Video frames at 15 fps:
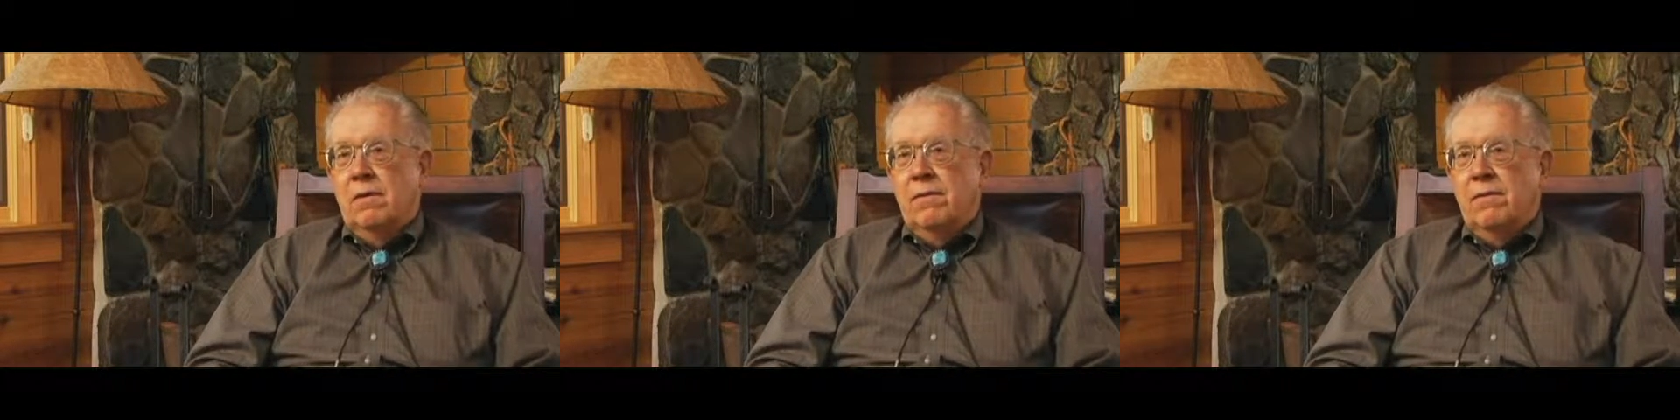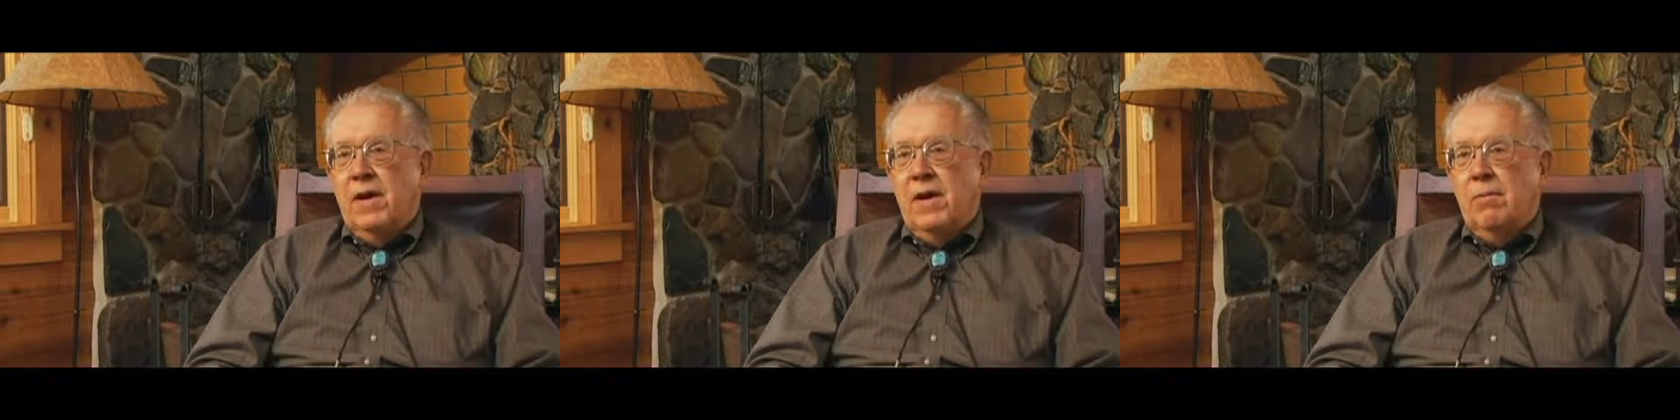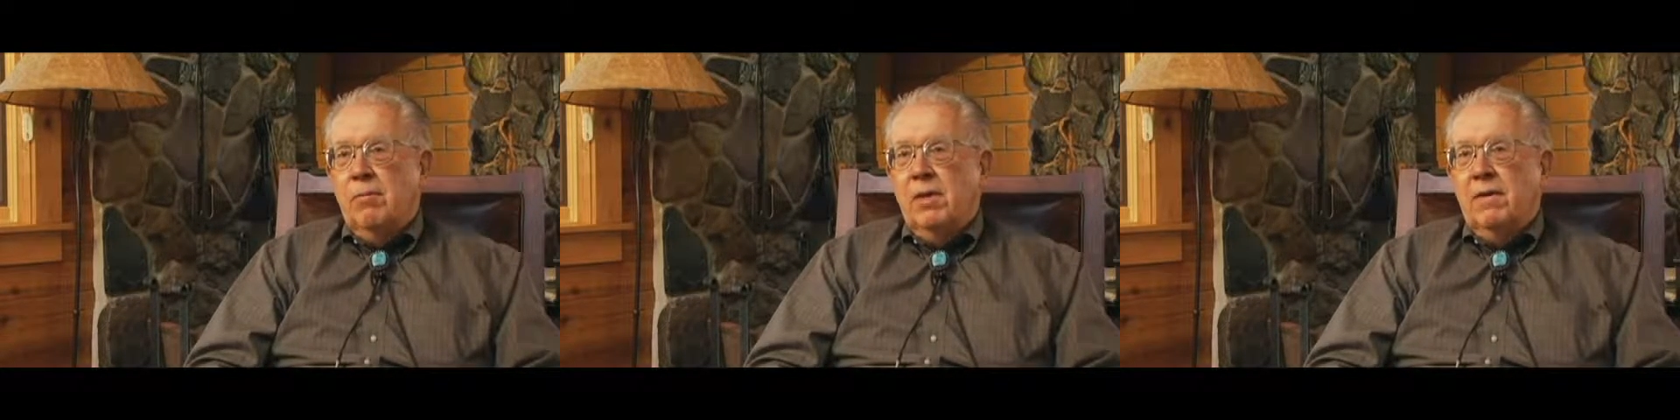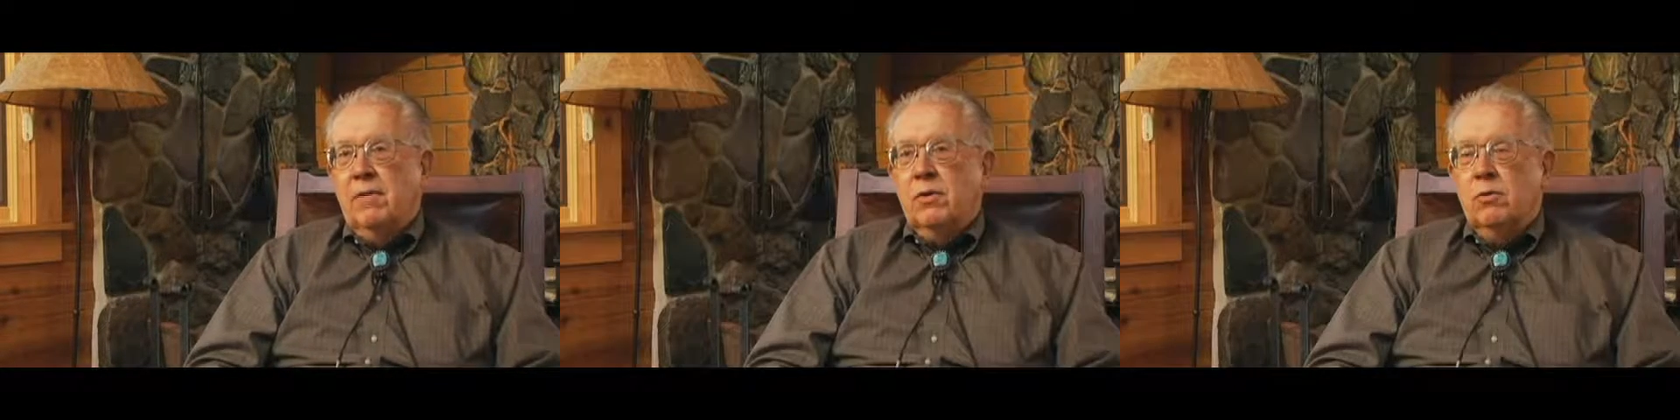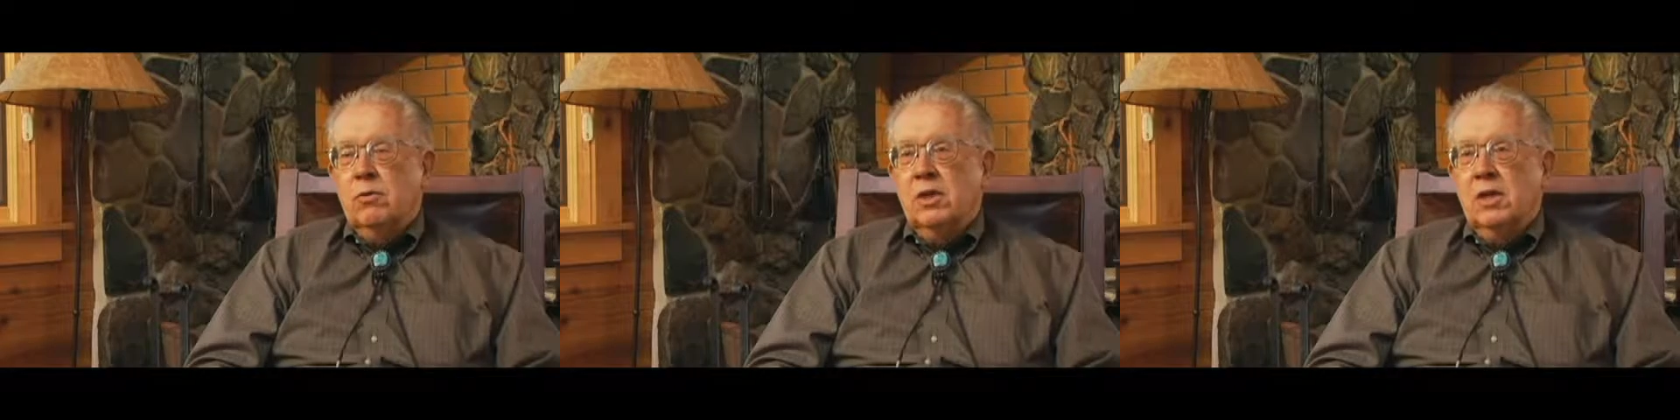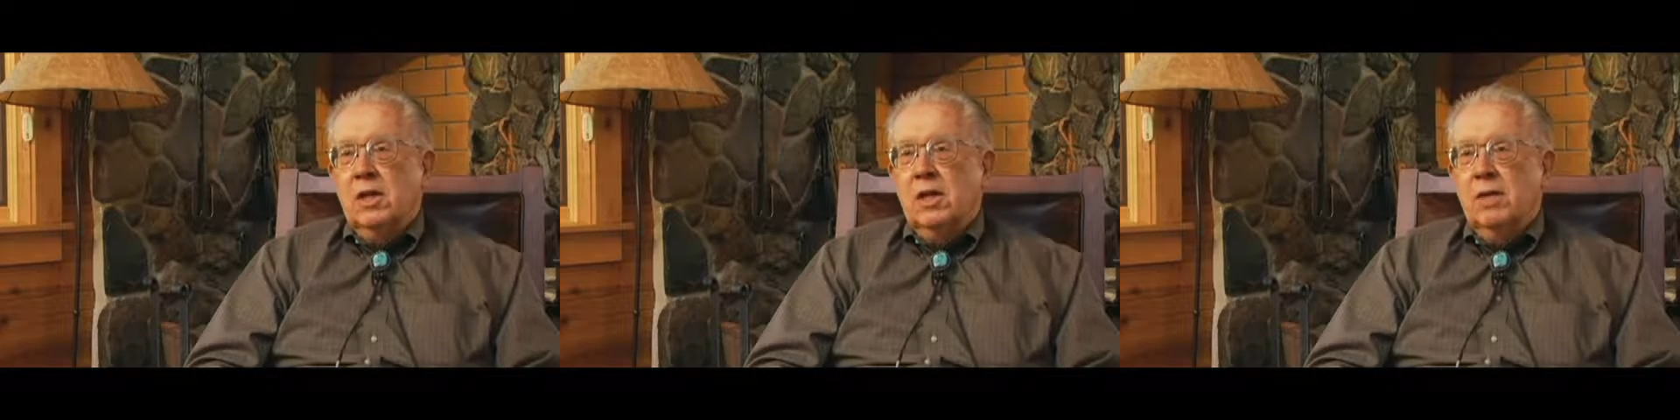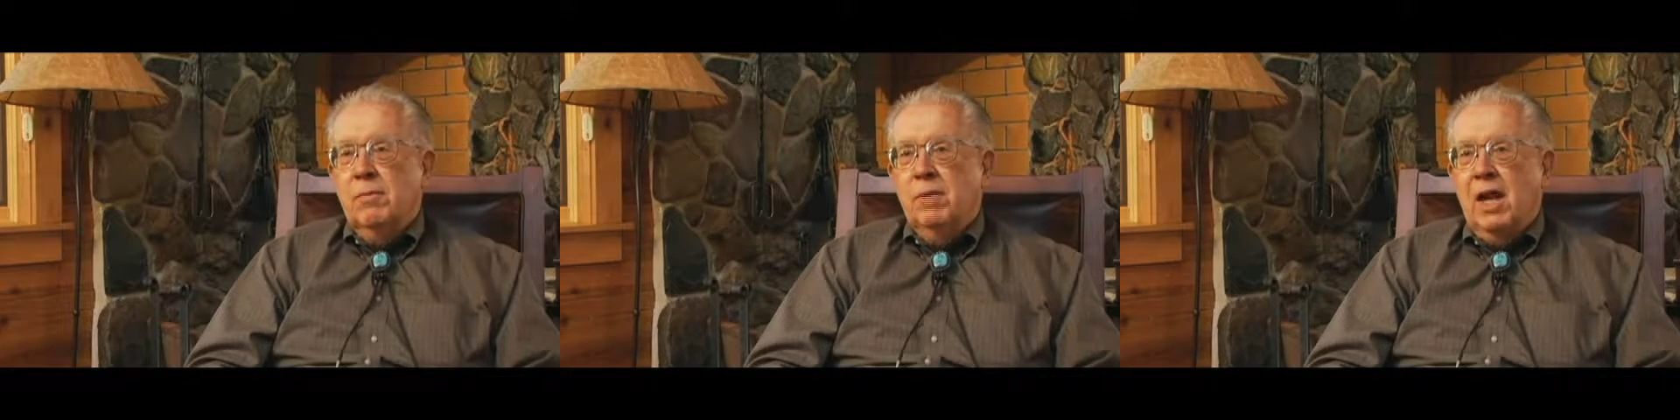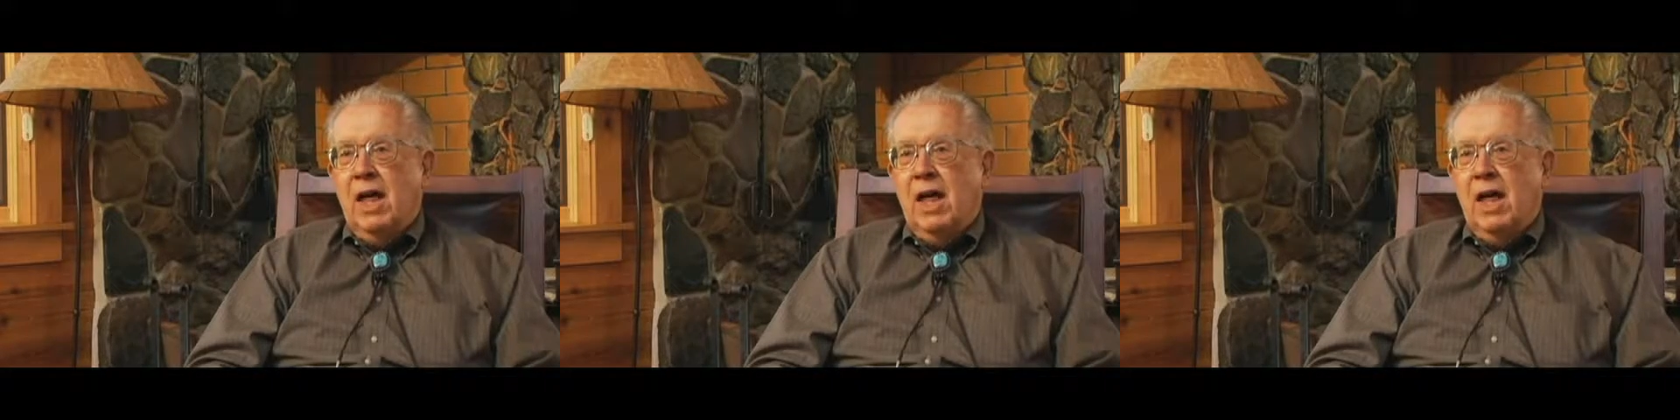family, if there was any of them